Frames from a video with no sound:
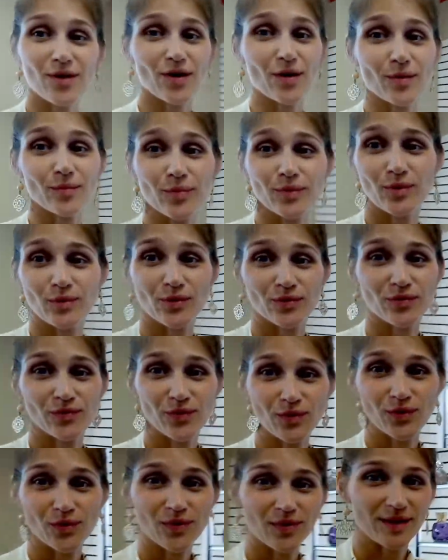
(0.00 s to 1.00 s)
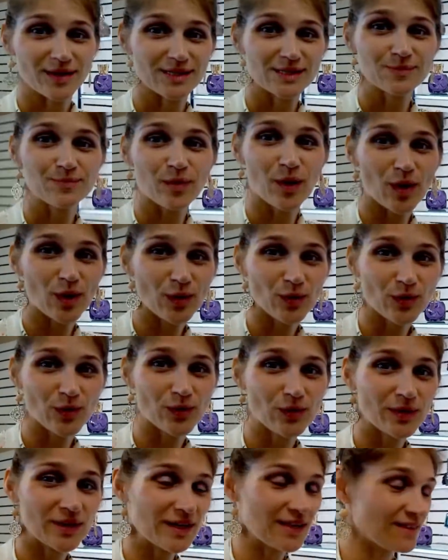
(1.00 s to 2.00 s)
are beautiful. They
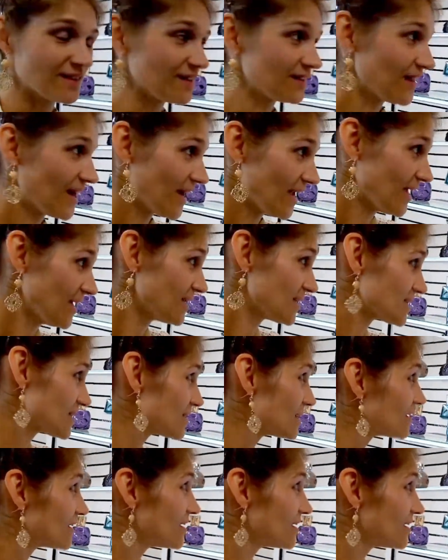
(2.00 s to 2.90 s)
sparkle in the light.